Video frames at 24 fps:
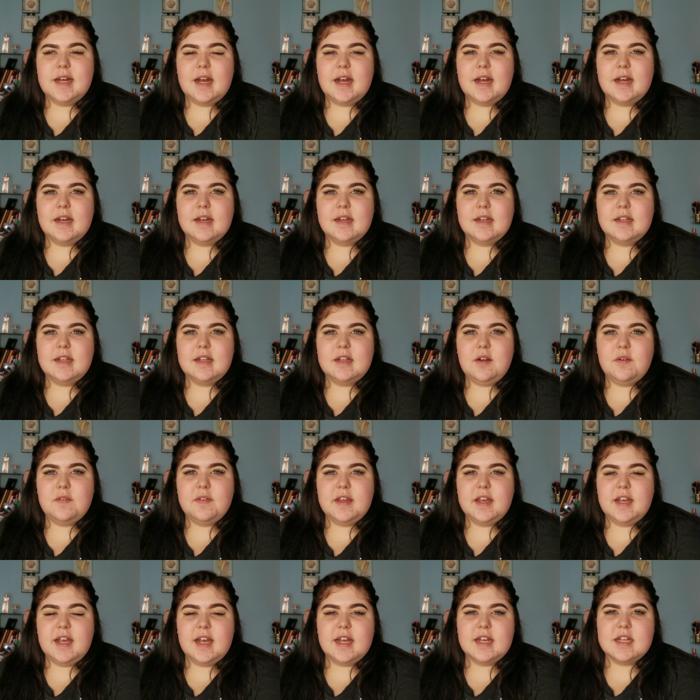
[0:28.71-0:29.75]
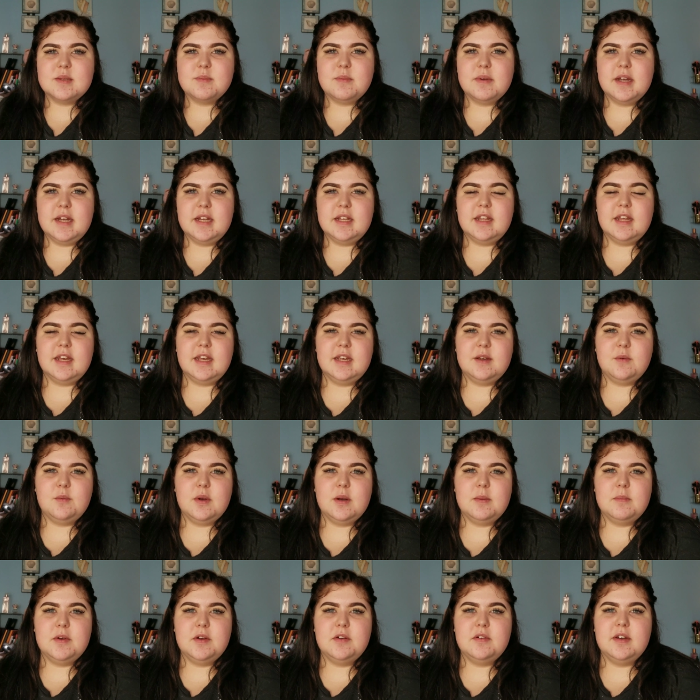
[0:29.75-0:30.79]
I don't think I explained like what
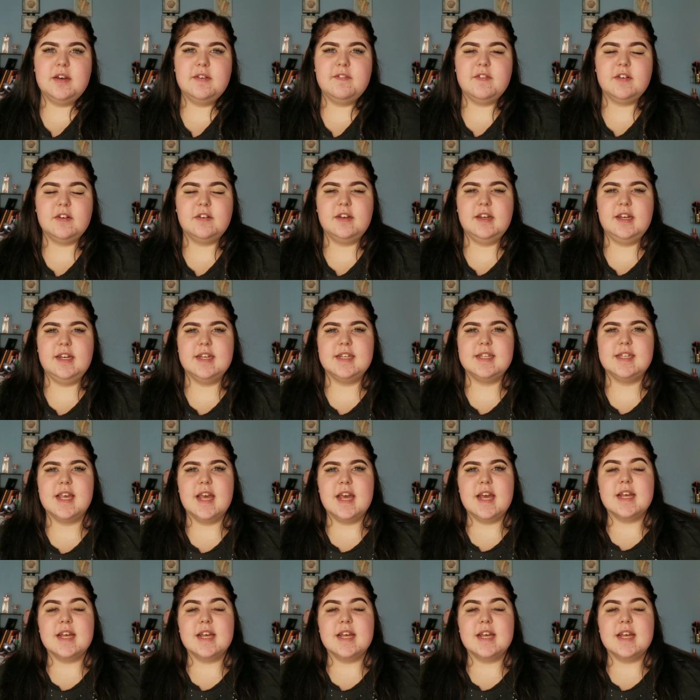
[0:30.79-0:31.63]
I'm doing differently is,